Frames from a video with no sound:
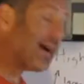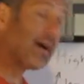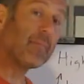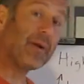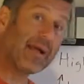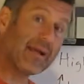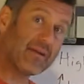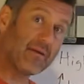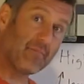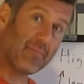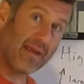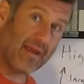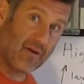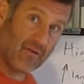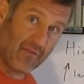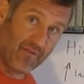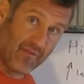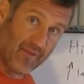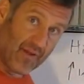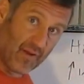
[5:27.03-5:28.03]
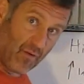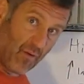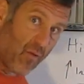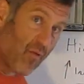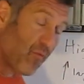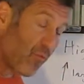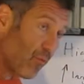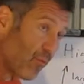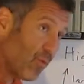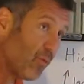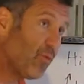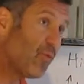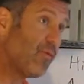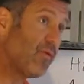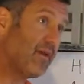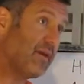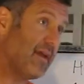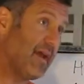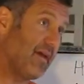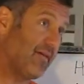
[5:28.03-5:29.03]
got to Bakersfield through the
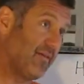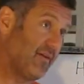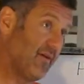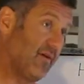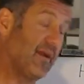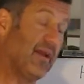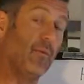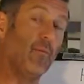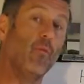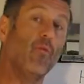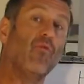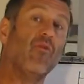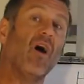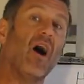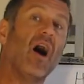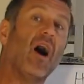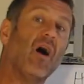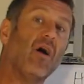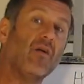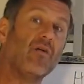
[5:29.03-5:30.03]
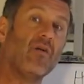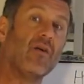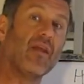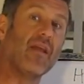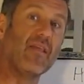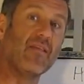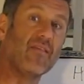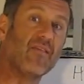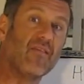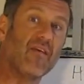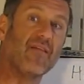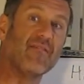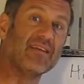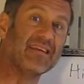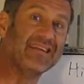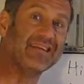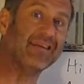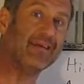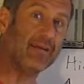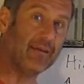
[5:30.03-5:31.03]
desert, it was
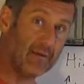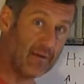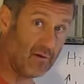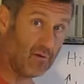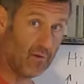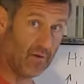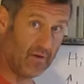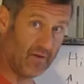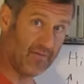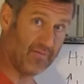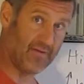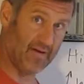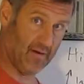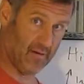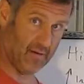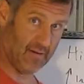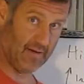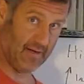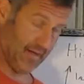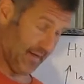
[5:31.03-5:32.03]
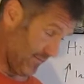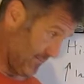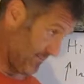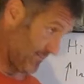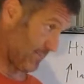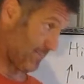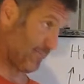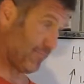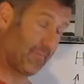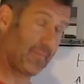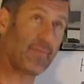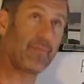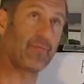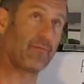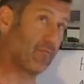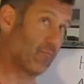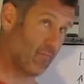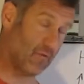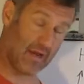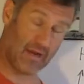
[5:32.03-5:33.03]
117 degrees Fahrenheit.
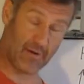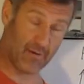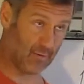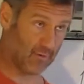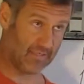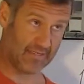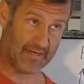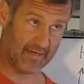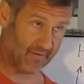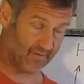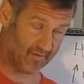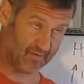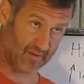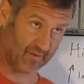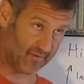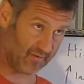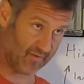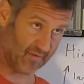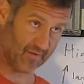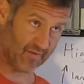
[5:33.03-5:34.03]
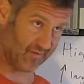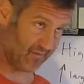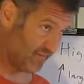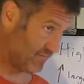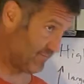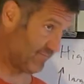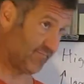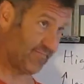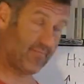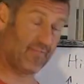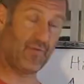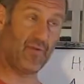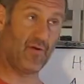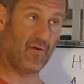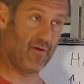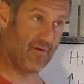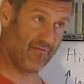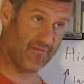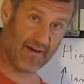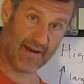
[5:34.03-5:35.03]
I don't know what that is Celsius,
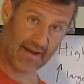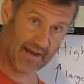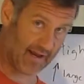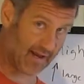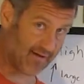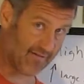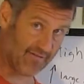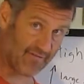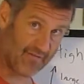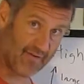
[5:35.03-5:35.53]
35.